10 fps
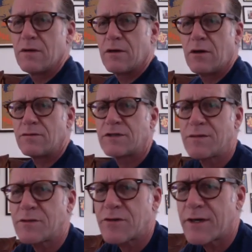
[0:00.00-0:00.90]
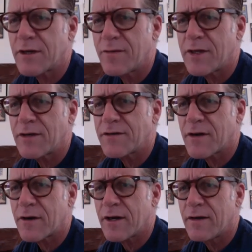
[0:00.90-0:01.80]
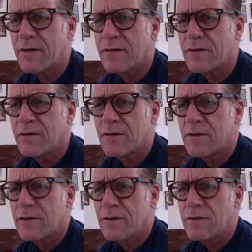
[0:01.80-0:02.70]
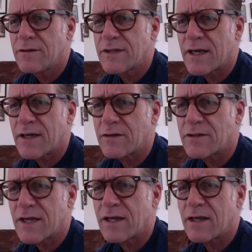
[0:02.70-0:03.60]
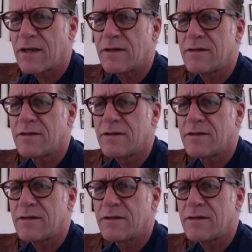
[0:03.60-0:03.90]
Oh, someone's trying to come in. Sorry. Who's that? Stella.